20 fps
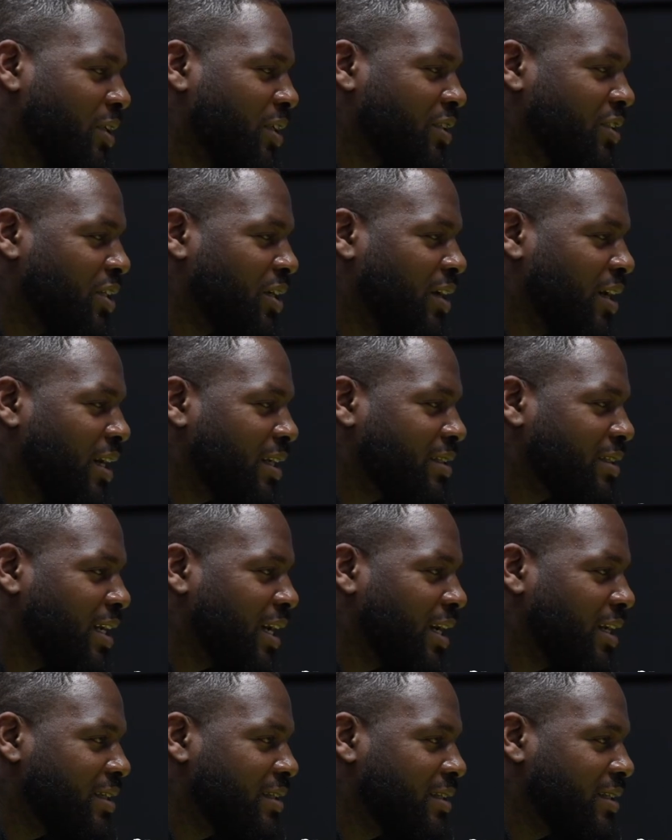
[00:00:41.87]
what is your
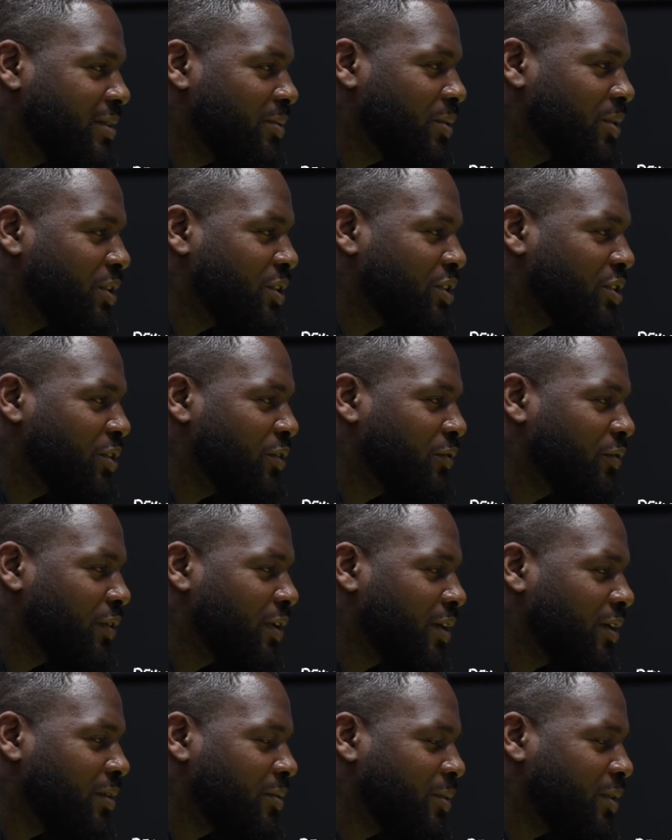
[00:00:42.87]
anxiety? What is your
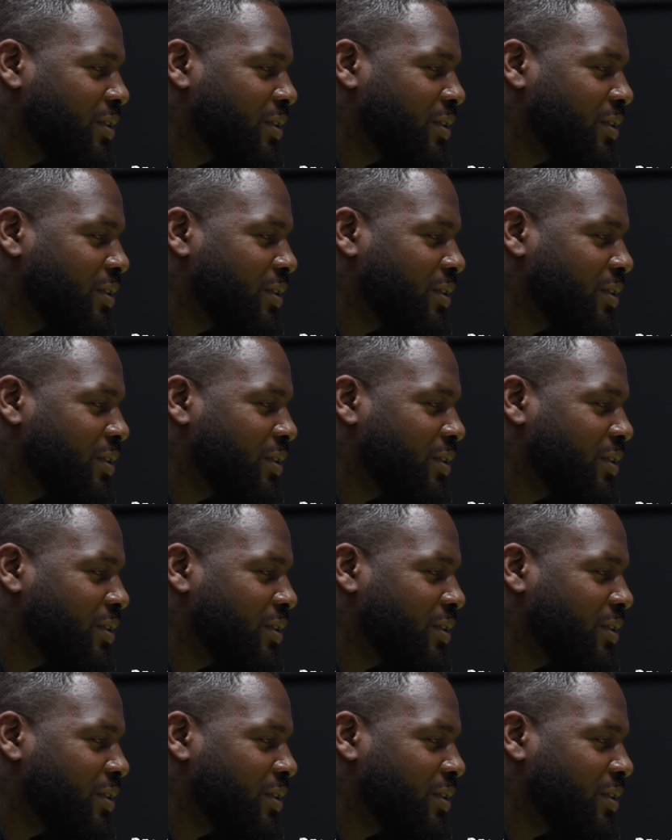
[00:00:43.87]
fear?